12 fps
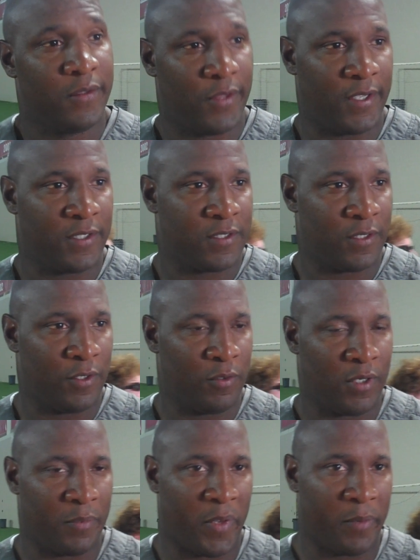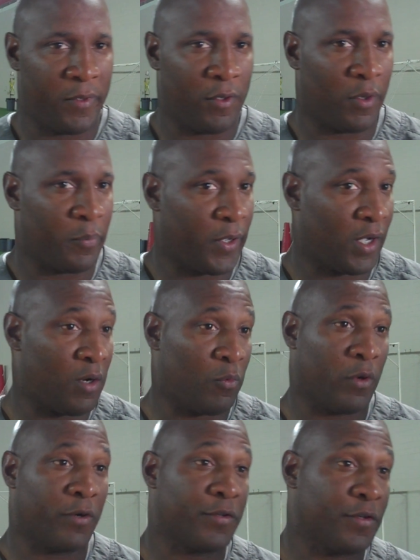things to you that maybe you can pick up
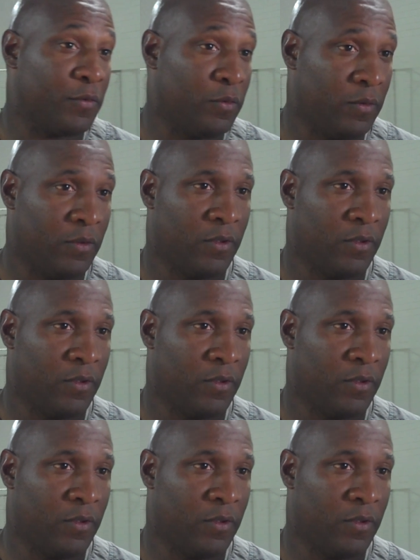one or two,